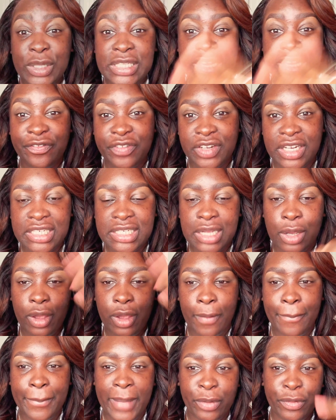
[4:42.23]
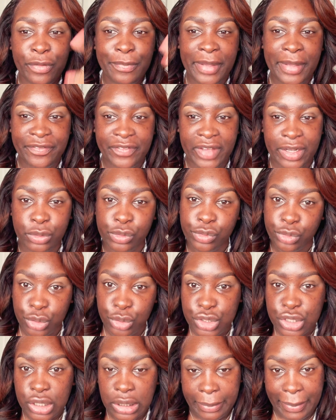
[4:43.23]
I finish, I'll come back with my final
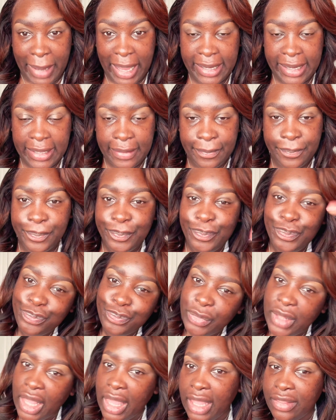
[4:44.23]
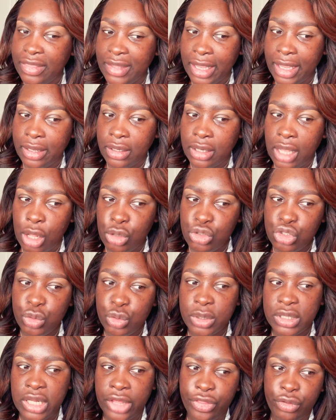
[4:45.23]
thoughts on a palette, and then I'll do
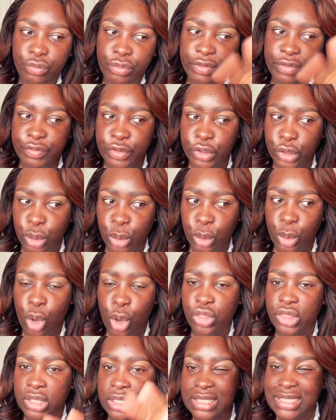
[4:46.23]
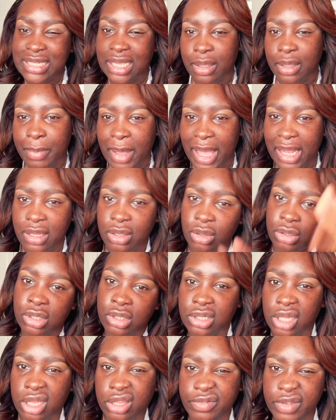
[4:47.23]
another review on the second palette on
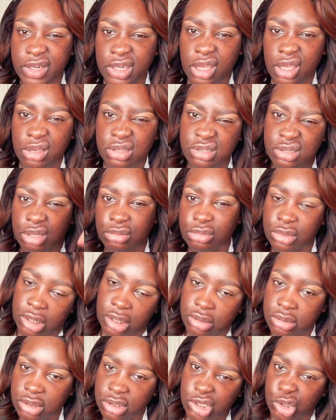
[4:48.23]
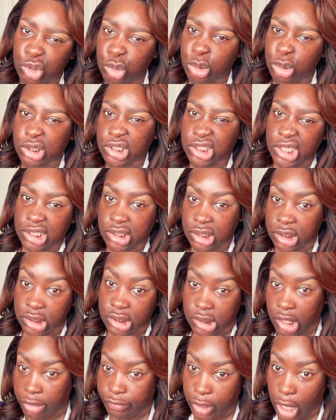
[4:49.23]
another video. So it's not all congested and
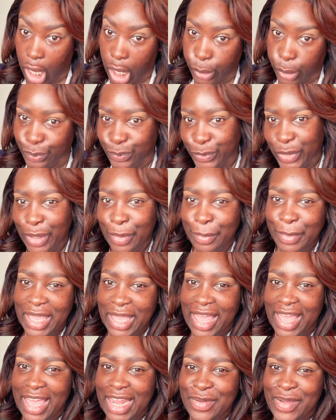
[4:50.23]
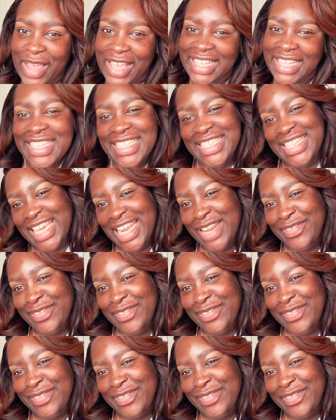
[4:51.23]
stuff, you know. But yeah, anyway, see you in a